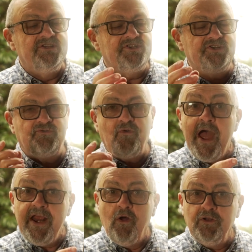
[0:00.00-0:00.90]

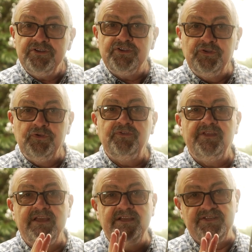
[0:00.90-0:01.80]
straight onto
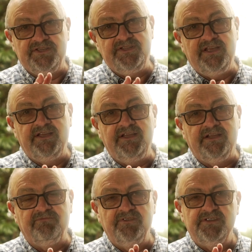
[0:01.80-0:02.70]
the existing kit.